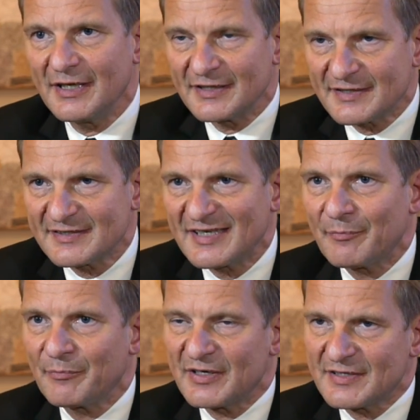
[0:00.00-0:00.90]
in a
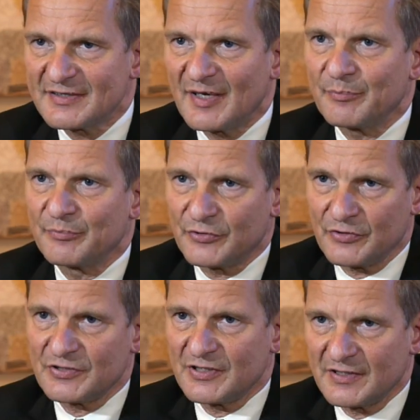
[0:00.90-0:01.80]
step-by-step -step
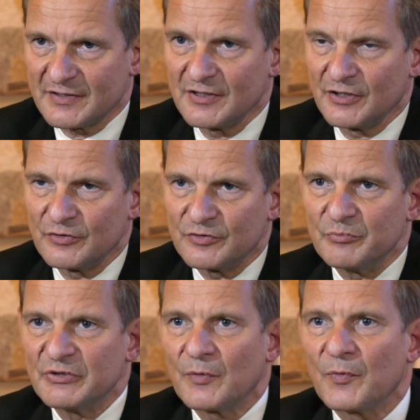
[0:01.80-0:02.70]
process to
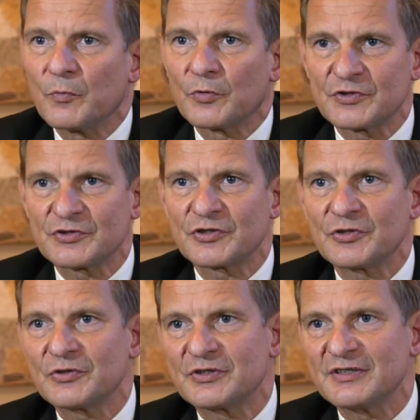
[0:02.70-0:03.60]
build the water
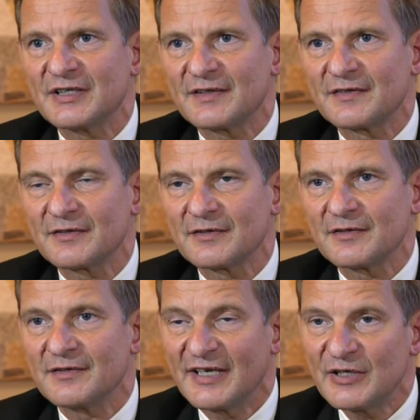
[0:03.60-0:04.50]
security that
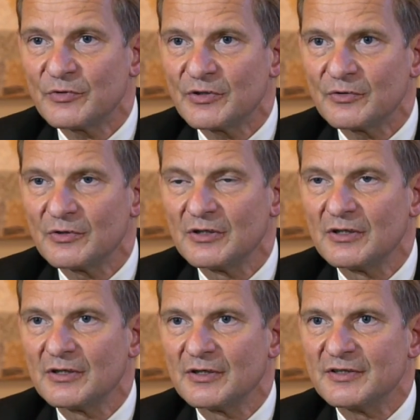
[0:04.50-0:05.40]
they will
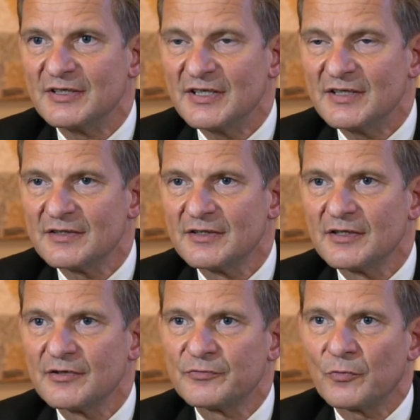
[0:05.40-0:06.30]
need
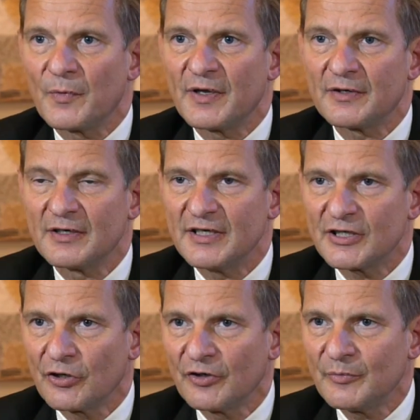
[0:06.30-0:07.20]
for their
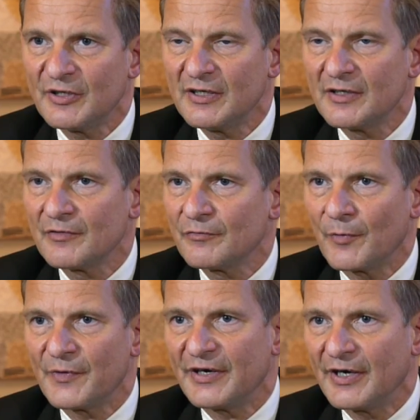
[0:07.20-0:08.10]
economy,
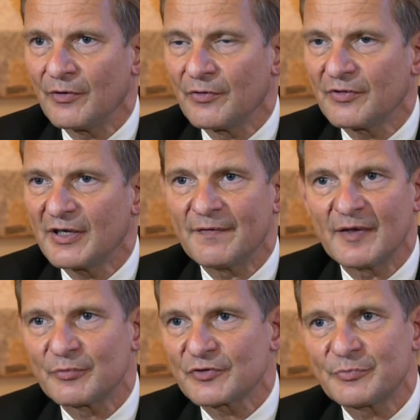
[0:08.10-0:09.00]
for their health and
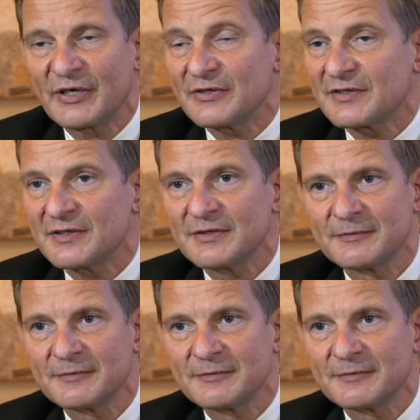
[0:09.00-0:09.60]
their prosperity.